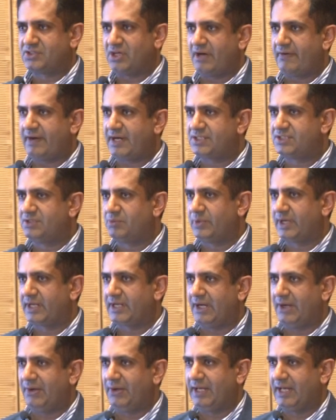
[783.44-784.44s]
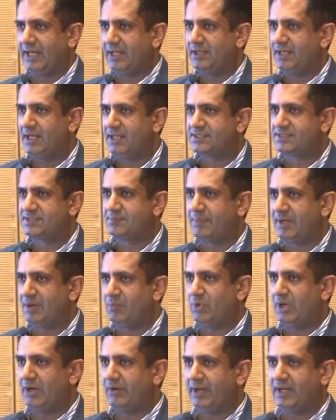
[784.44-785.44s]
direction we're going in, it's a bit
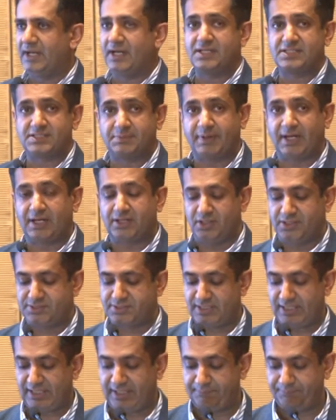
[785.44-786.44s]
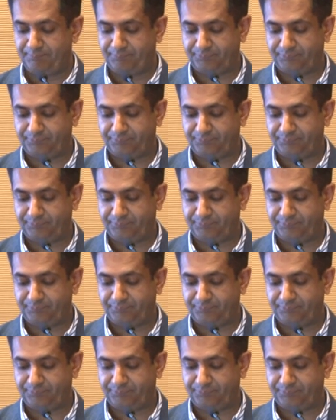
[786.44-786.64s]
worrying and it's a bit costly.